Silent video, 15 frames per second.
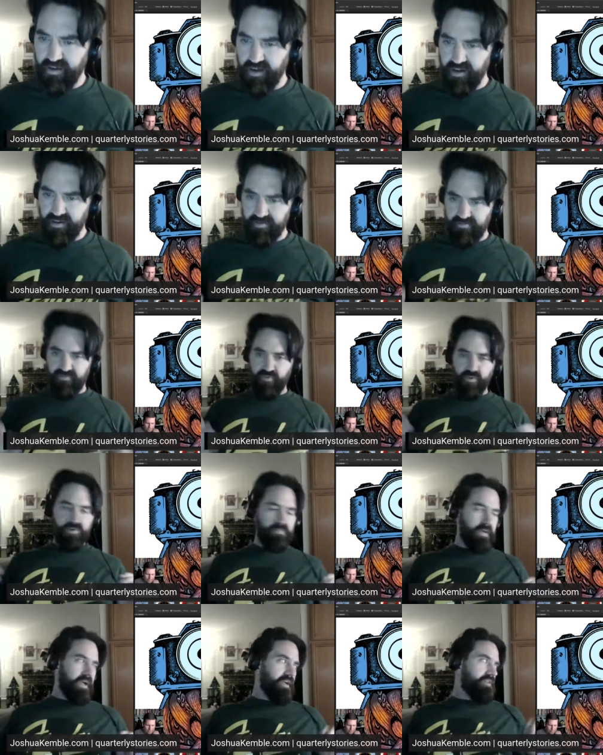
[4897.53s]
got four
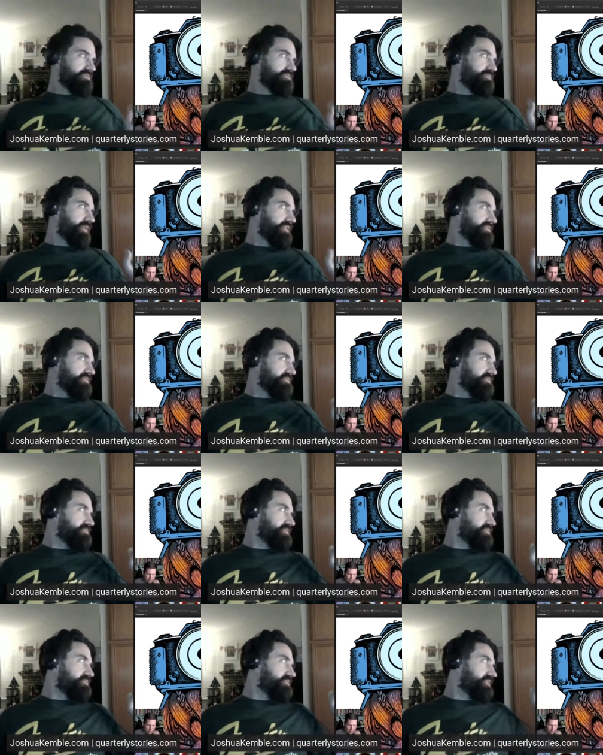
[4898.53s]
panels penciled
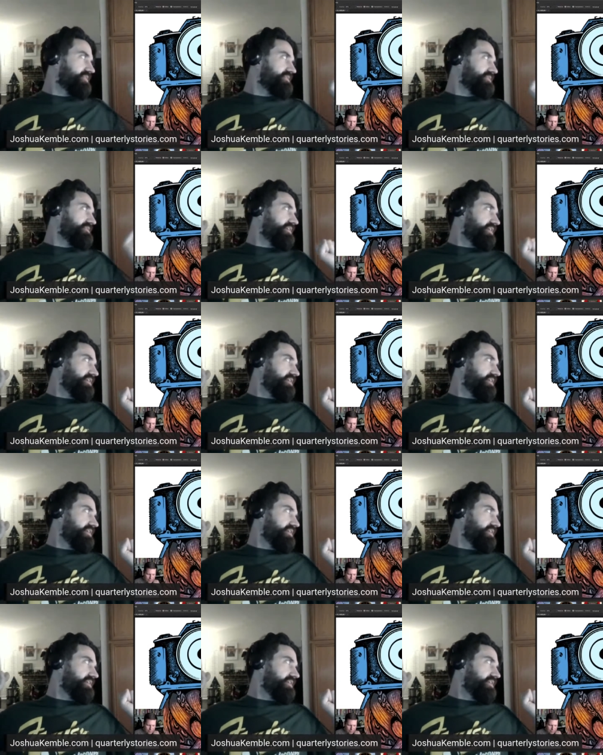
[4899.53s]
between